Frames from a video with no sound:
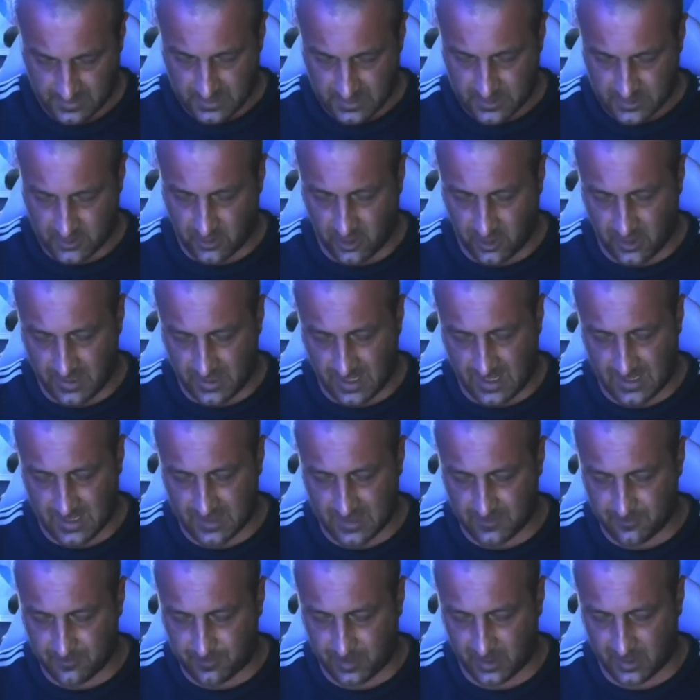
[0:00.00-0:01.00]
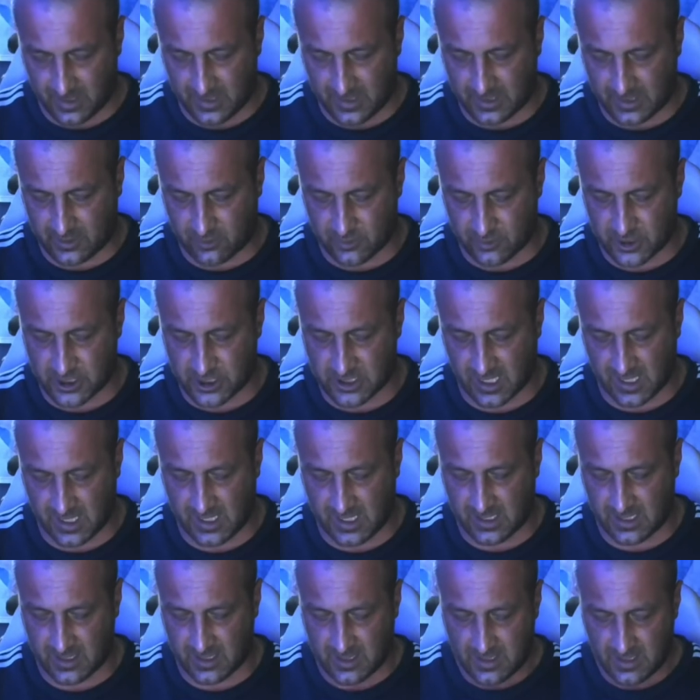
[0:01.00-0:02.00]
So all that political
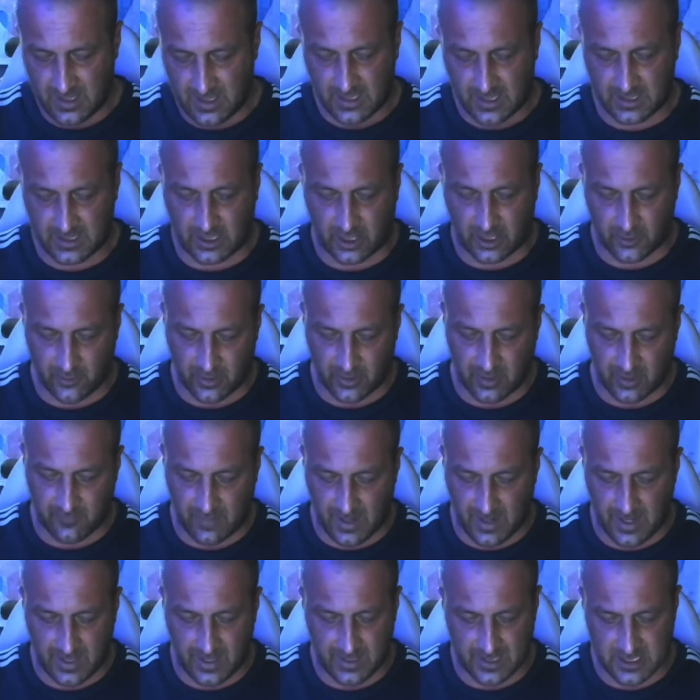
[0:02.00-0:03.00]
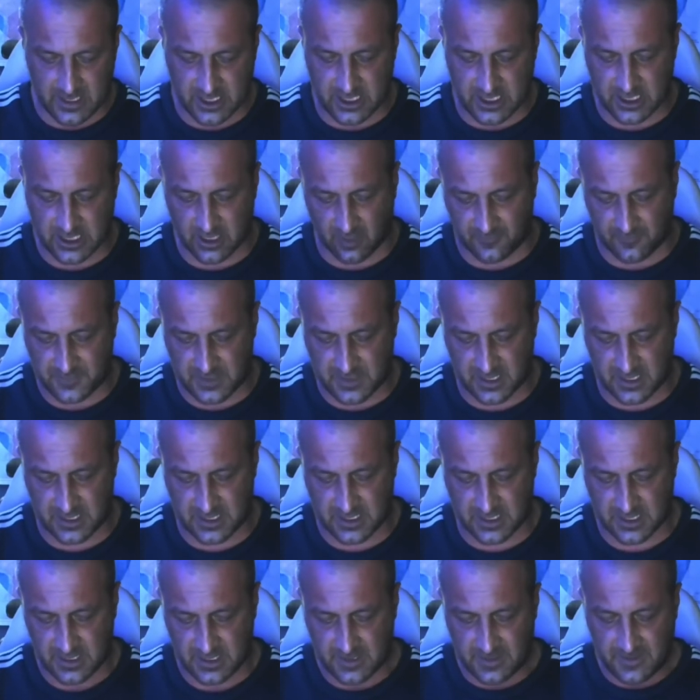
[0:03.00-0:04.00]
shite and coronavirus stuff,
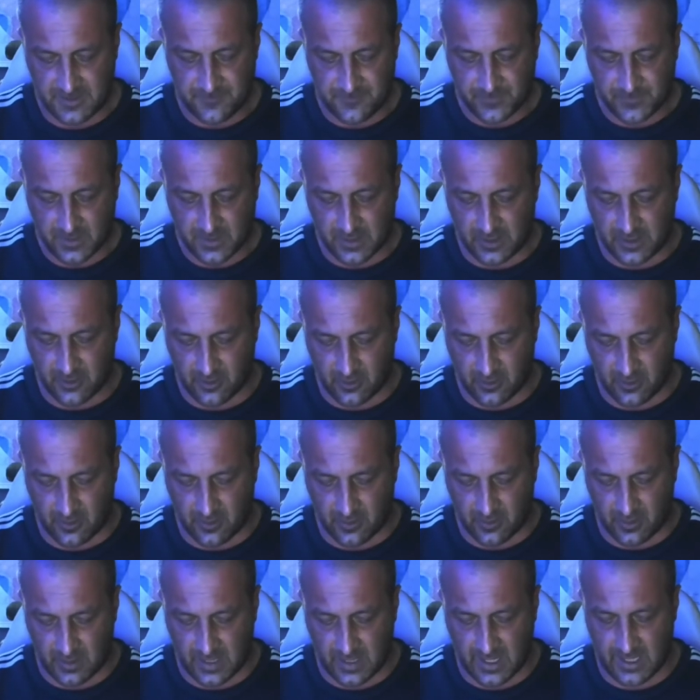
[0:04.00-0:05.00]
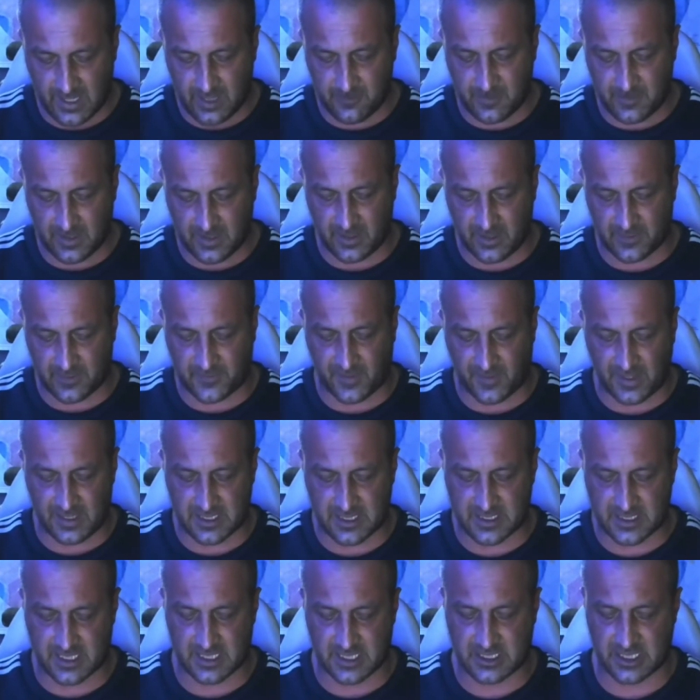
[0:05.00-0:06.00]
she's, you know, anybody that
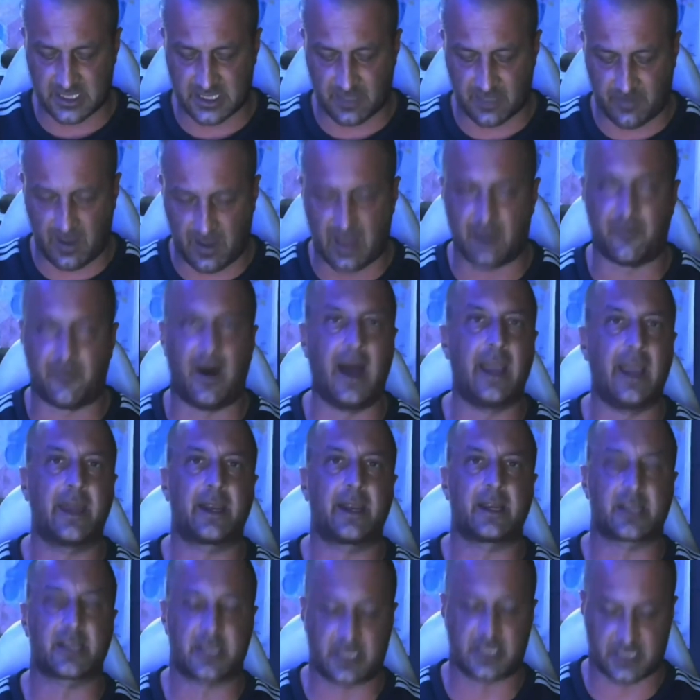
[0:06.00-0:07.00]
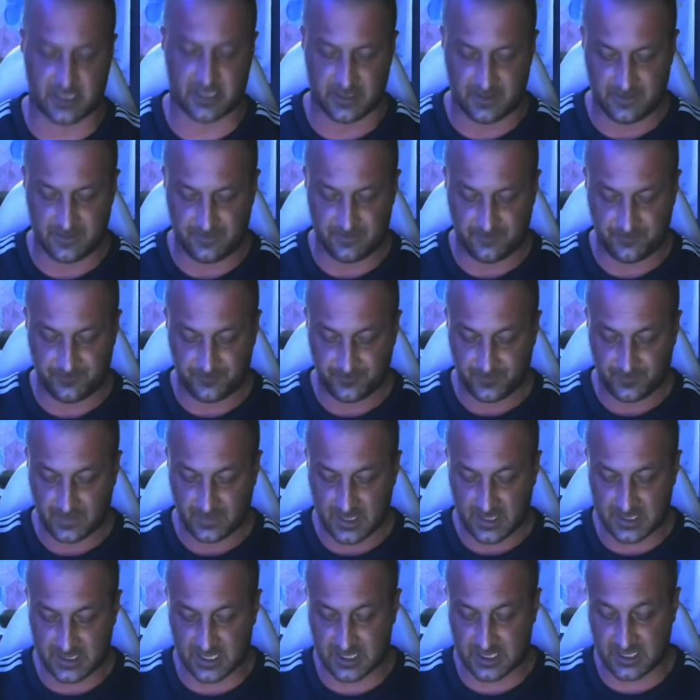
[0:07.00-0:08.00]
thinks this is about a virus,
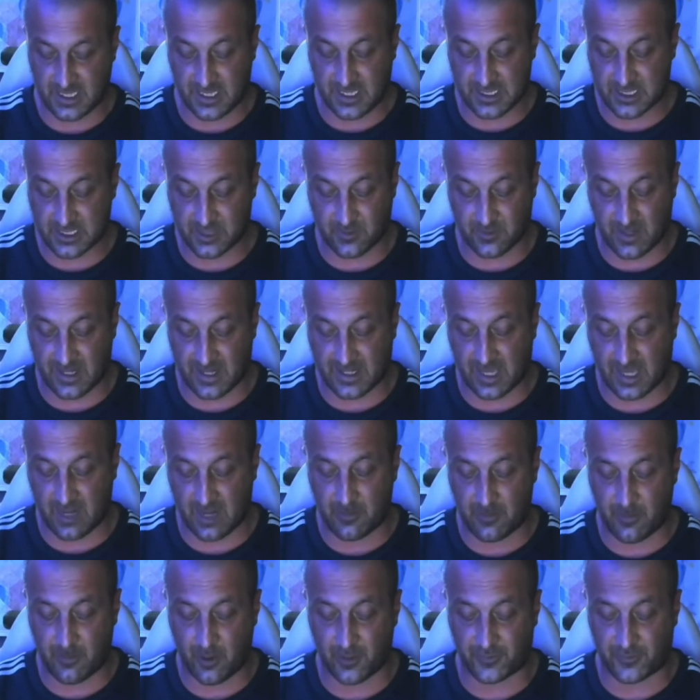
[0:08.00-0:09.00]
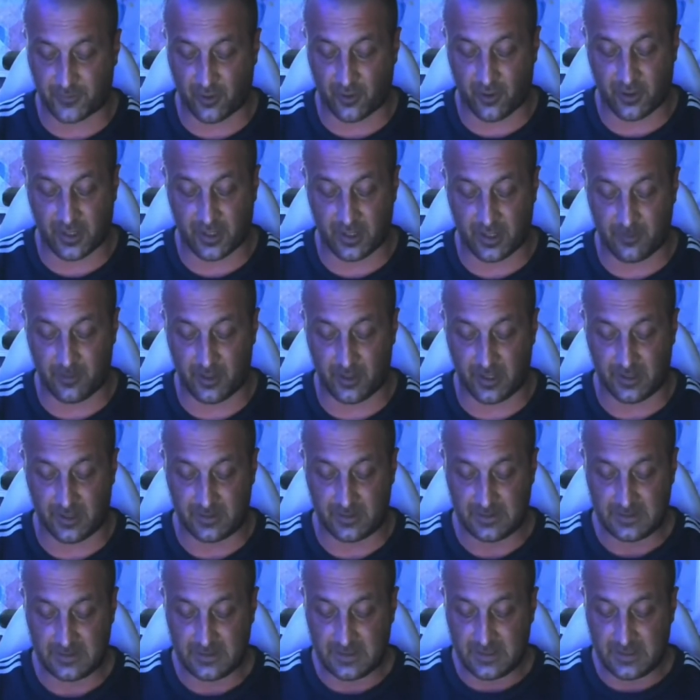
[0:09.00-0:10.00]
as I say, this is why I can't be bothered talking
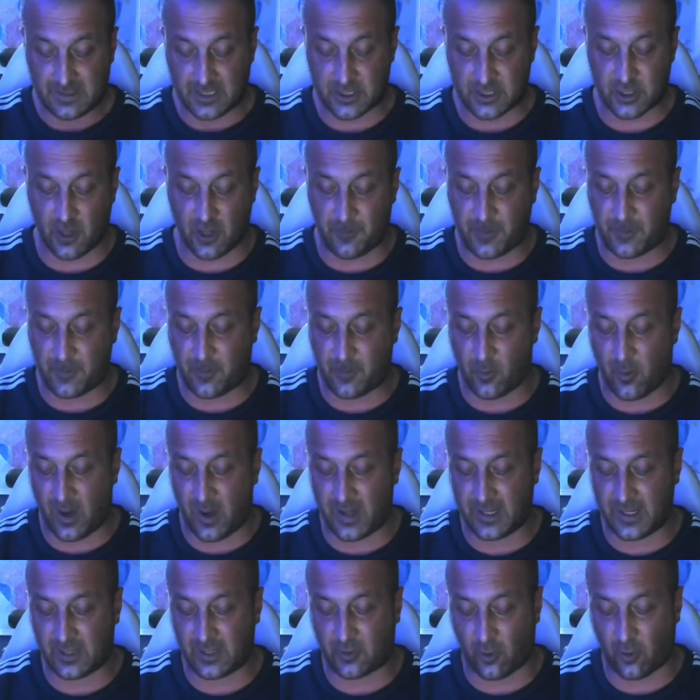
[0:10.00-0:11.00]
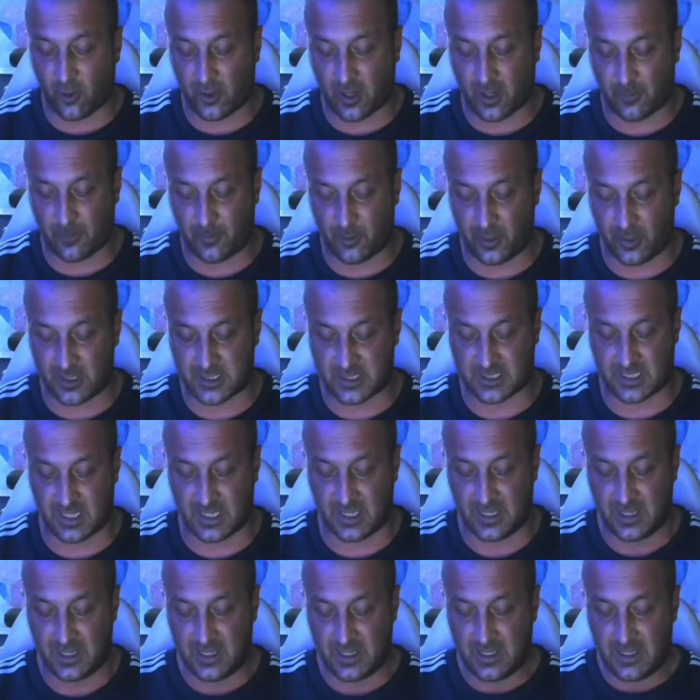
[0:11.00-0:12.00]
about it. Because all people want to talk about is
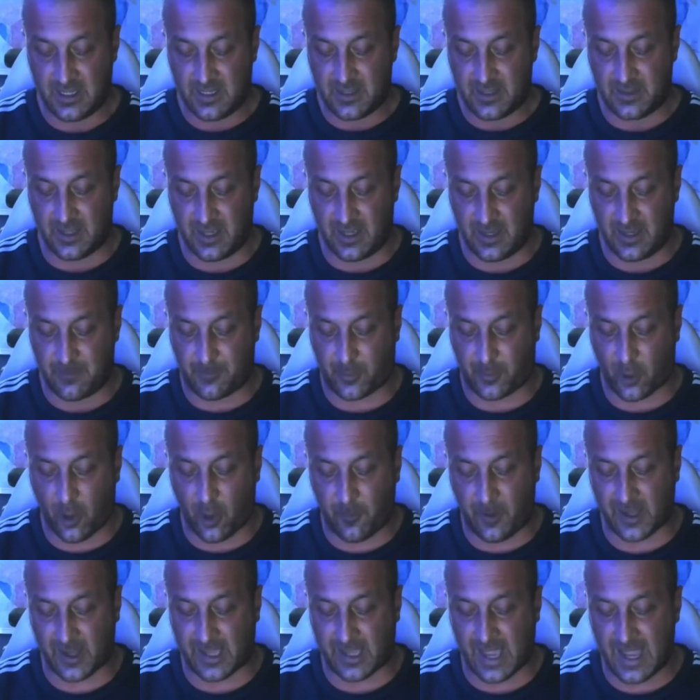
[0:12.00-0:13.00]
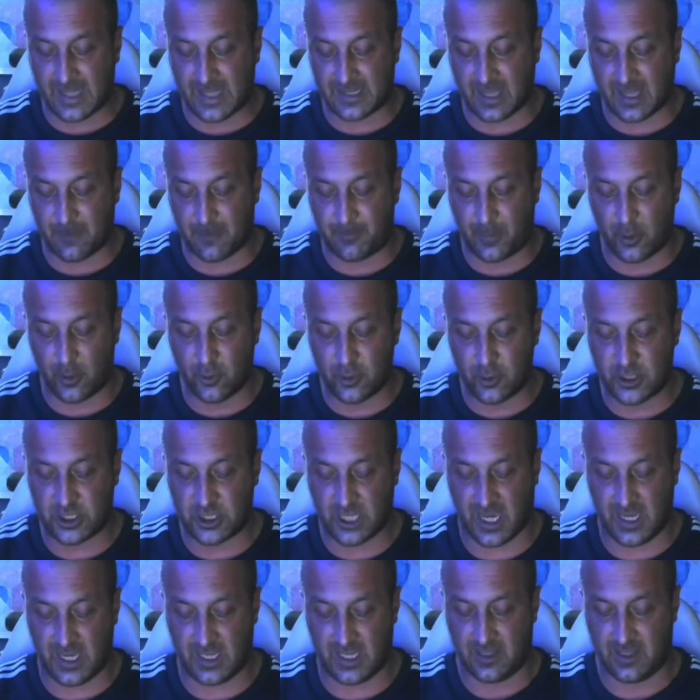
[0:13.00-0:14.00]
the propaganda
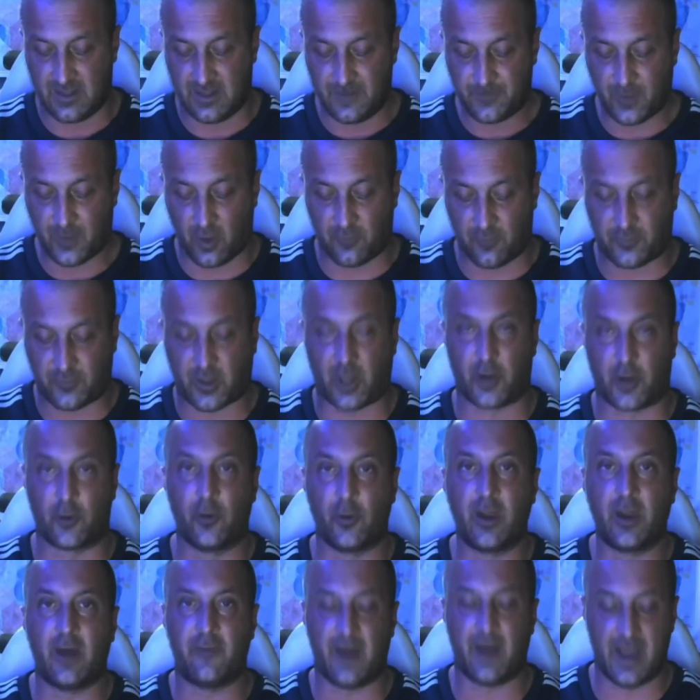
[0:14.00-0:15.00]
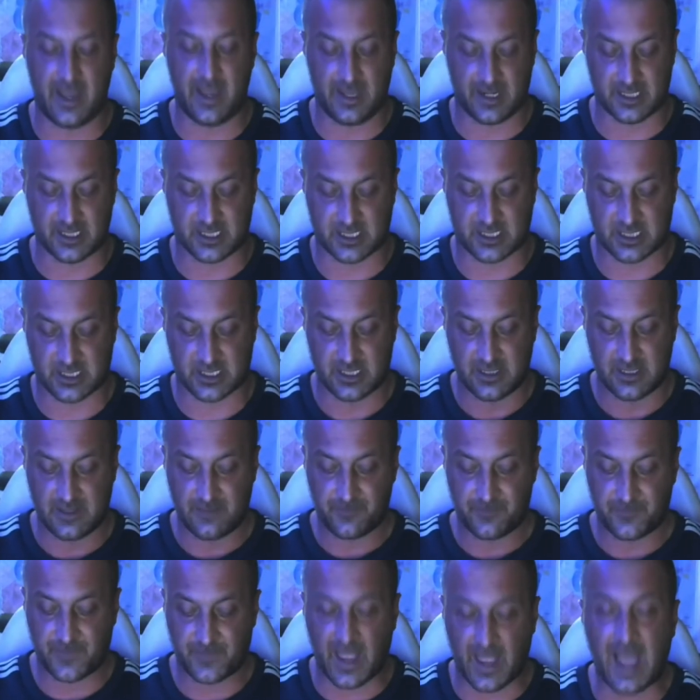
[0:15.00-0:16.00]
bullshite of coronavirus.
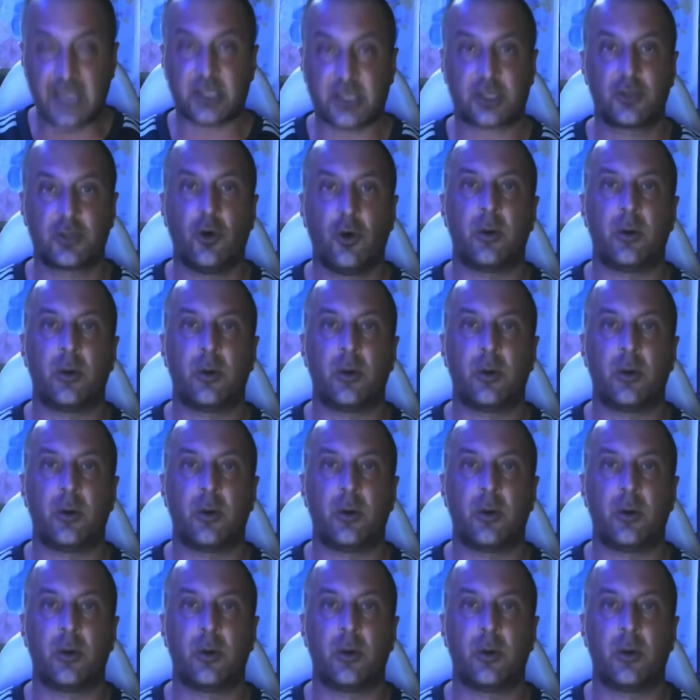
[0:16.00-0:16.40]
That's not